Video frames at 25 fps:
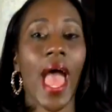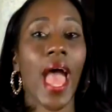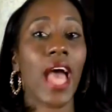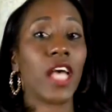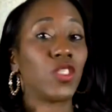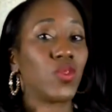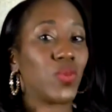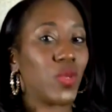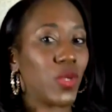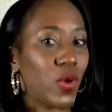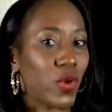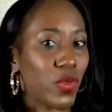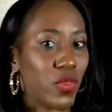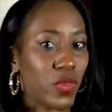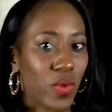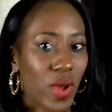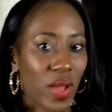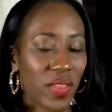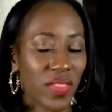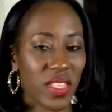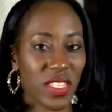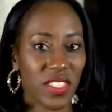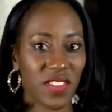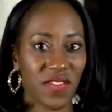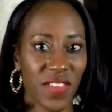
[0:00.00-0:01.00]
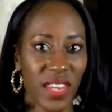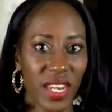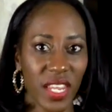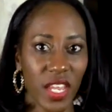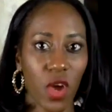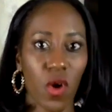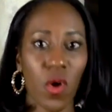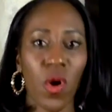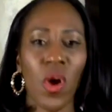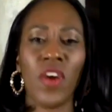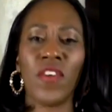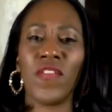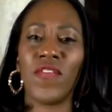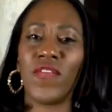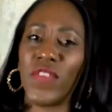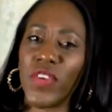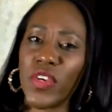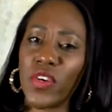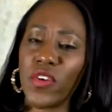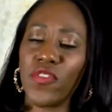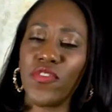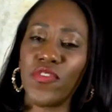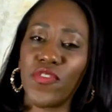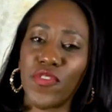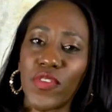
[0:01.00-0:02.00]
As we go throughout this video,
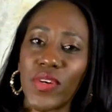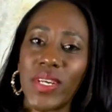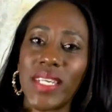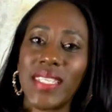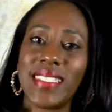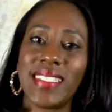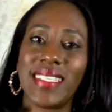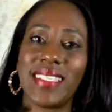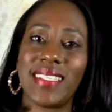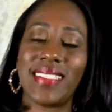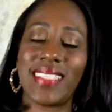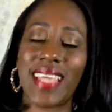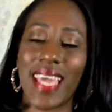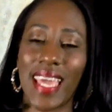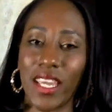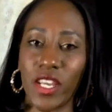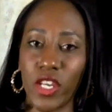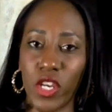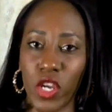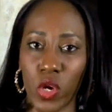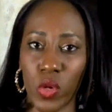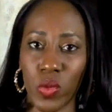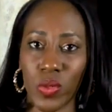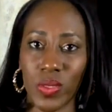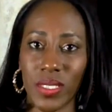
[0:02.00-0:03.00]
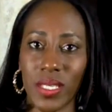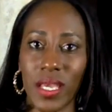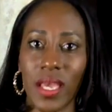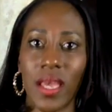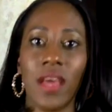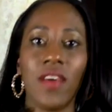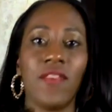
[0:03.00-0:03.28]
feel free to take notes.